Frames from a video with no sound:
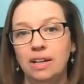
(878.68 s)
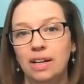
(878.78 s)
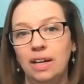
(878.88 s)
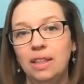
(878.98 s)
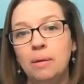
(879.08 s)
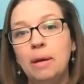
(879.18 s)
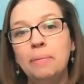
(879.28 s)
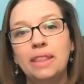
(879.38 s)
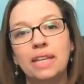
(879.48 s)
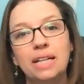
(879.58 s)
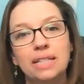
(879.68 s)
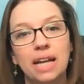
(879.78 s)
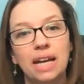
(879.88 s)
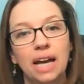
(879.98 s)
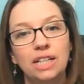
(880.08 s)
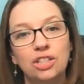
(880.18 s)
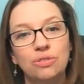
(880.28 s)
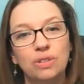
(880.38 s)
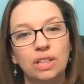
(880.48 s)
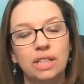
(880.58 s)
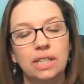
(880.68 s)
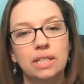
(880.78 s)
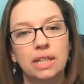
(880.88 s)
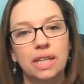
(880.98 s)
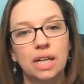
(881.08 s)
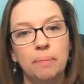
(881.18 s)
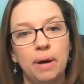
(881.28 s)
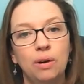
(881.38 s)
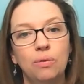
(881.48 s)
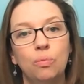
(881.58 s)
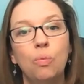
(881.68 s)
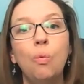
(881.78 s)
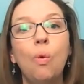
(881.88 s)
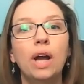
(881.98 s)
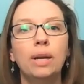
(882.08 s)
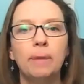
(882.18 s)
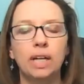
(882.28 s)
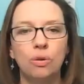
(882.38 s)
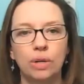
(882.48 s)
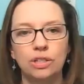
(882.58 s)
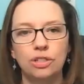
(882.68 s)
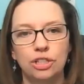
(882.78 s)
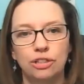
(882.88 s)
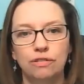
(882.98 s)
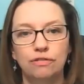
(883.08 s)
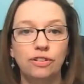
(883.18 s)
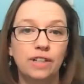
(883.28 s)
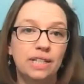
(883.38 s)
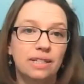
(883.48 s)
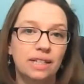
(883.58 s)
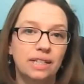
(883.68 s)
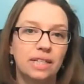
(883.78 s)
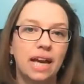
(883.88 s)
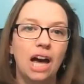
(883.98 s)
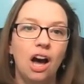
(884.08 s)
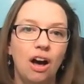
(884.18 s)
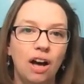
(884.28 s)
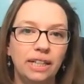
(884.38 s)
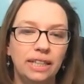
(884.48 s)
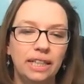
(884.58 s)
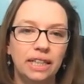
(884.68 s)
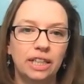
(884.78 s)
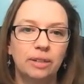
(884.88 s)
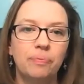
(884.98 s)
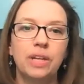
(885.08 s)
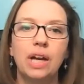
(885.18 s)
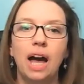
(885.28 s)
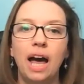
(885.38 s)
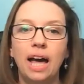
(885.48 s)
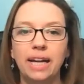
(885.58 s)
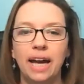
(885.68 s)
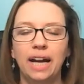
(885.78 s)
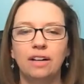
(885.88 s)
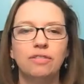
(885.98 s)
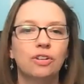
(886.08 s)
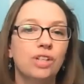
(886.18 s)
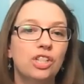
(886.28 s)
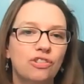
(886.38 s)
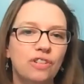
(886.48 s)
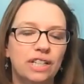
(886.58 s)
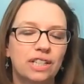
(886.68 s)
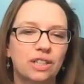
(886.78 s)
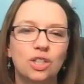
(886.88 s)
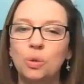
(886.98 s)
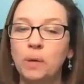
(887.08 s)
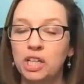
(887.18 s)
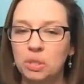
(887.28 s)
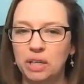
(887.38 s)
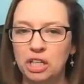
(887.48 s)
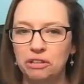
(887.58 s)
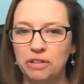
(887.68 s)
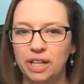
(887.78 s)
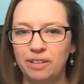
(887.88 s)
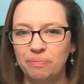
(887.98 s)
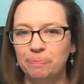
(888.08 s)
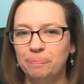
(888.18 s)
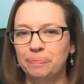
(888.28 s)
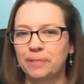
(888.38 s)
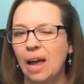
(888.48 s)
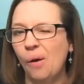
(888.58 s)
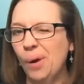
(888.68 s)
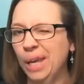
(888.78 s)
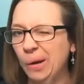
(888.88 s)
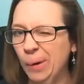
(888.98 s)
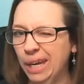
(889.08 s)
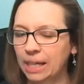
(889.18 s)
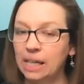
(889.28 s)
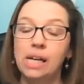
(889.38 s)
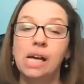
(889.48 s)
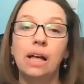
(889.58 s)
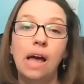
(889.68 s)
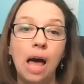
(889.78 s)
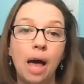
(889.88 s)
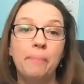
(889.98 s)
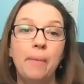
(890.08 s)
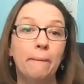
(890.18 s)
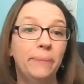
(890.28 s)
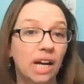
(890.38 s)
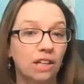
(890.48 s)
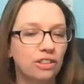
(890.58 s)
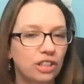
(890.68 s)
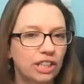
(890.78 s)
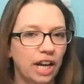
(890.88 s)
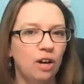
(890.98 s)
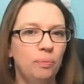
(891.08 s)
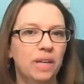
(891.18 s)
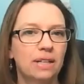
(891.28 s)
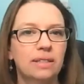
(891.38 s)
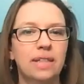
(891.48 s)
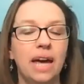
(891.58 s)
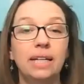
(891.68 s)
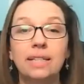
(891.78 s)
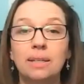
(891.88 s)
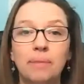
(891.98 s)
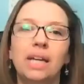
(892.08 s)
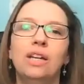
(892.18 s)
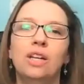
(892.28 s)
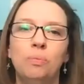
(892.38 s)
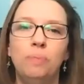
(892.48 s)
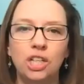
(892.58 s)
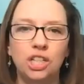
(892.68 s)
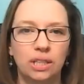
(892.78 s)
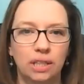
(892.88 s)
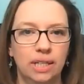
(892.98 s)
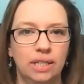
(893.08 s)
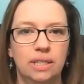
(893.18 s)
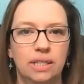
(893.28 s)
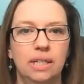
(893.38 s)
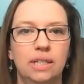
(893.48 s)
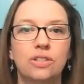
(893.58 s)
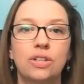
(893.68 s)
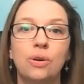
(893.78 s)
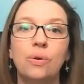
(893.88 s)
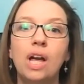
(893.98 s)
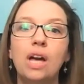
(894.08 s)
and they may be things that I just really need to think about. What am I going to do? For instance, on here, I have Retreat 2023. Wink, wink. Be on the lookout, because that is in my incubation list. And so